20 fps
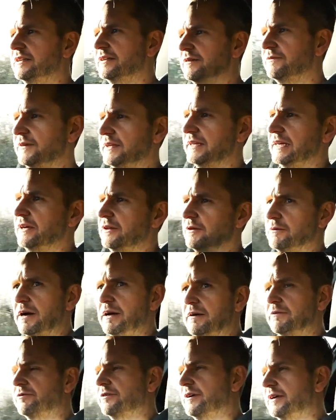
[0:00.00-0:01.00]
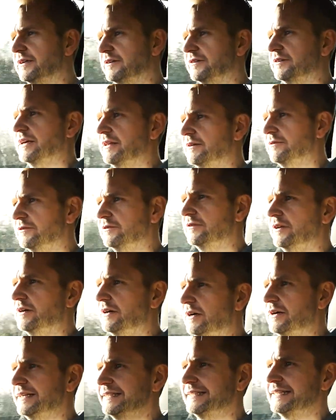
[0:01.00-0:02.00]
the video, the way I'm throwing it together is
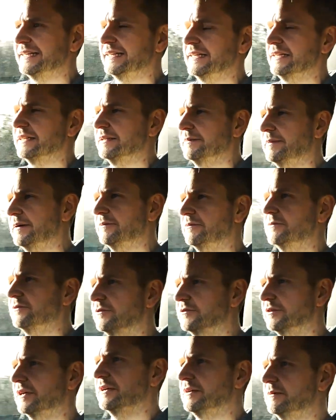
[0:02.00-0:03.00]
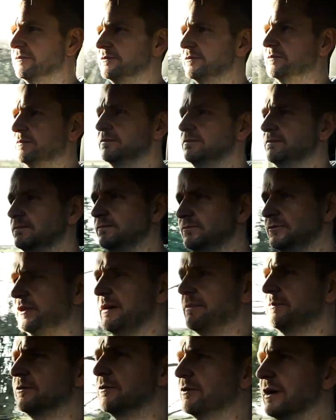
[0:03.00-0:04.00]
not ideal at the moment, so I'm
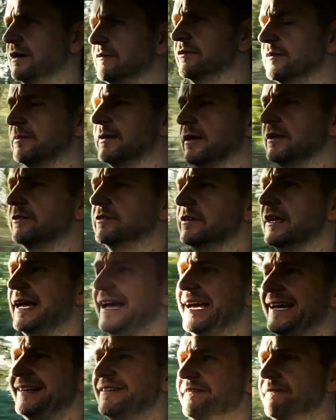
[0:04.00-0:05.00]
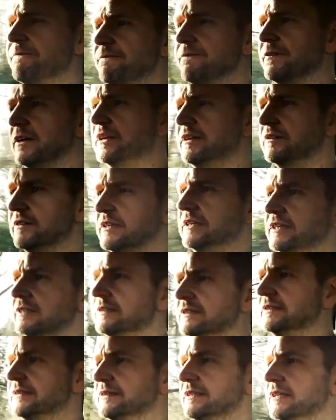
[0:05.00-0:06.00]
jumping all over the place and
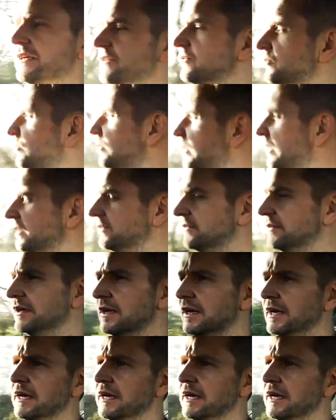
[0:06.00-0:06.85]
freezing, as always.